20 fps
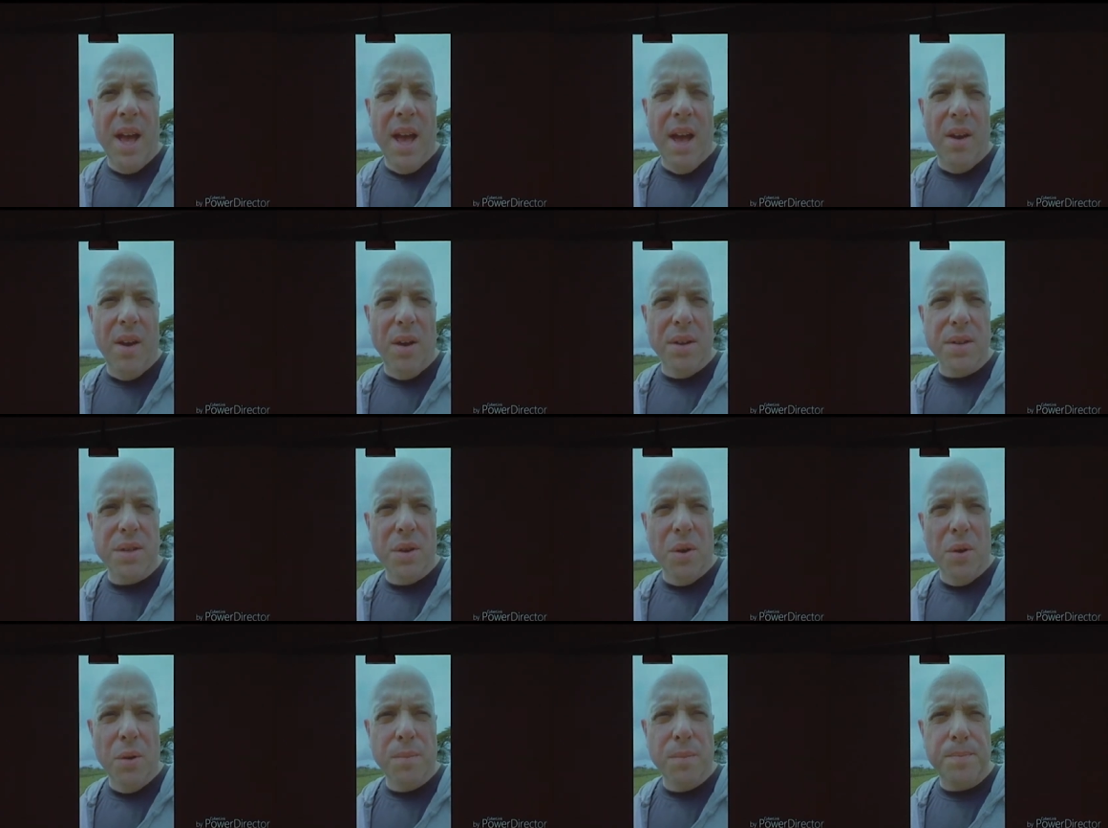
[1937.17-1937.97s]
and
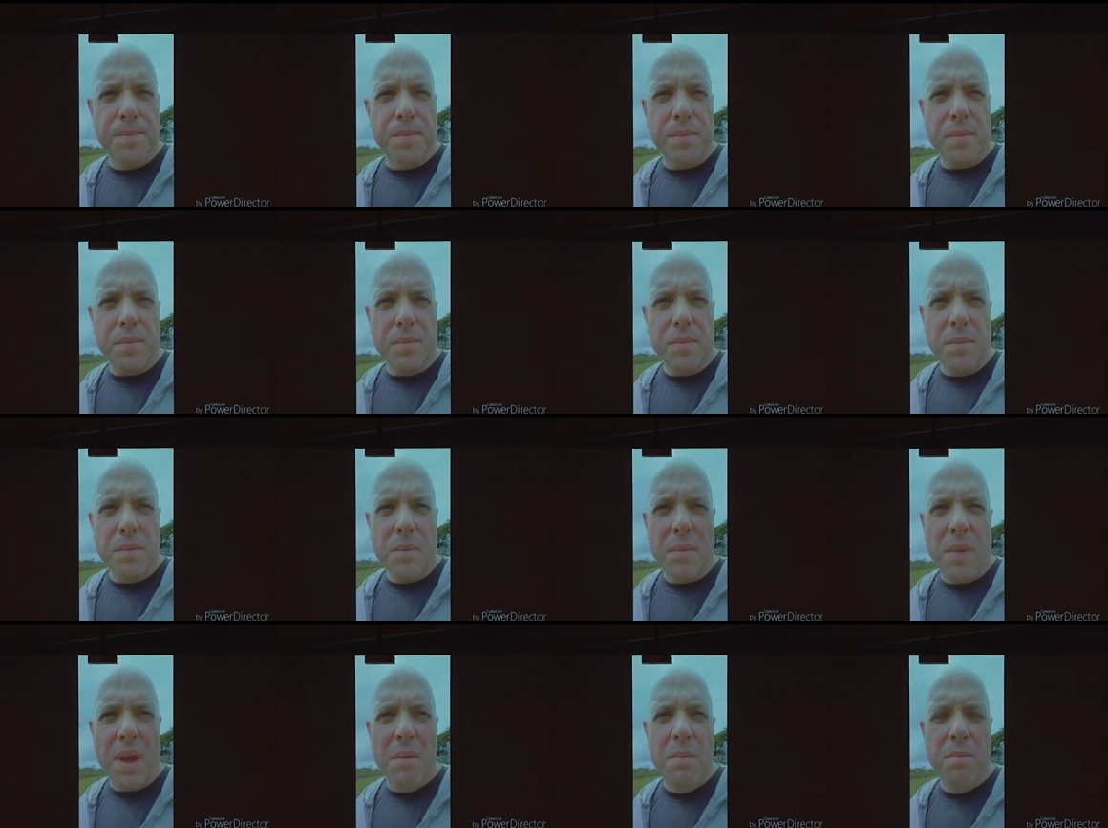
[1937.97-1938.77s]
also
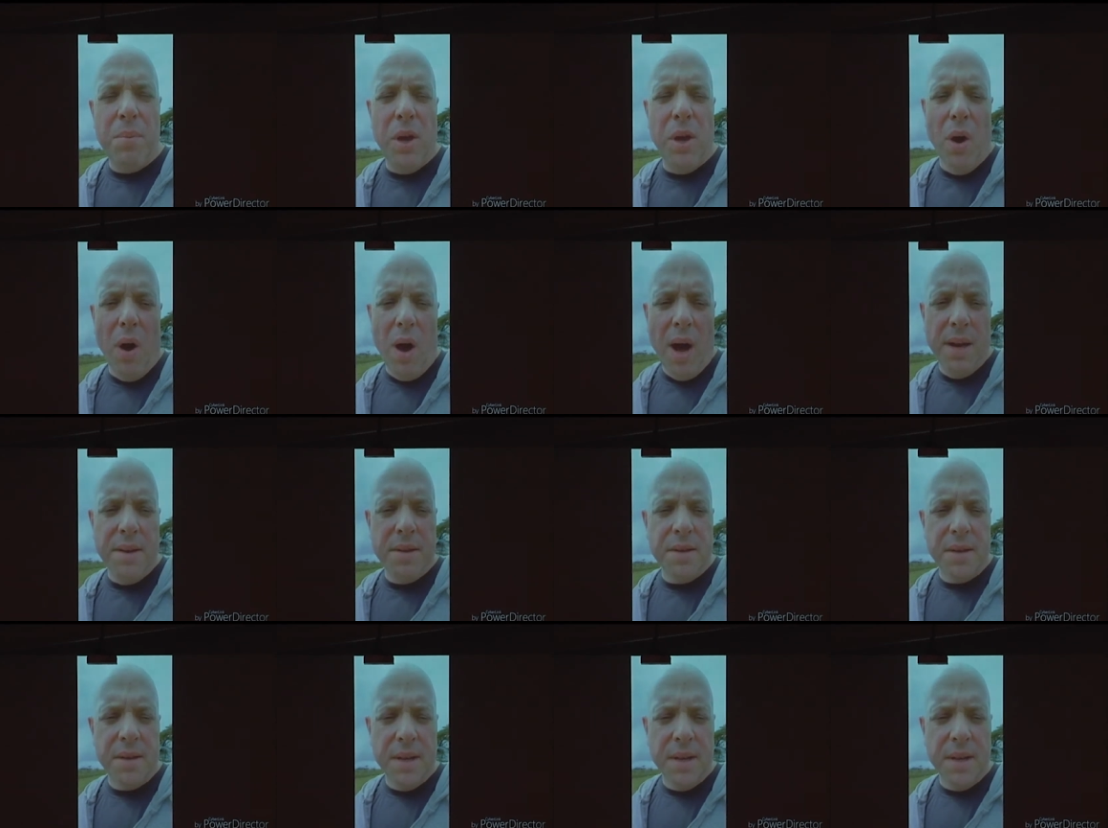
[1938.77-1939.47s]
beyond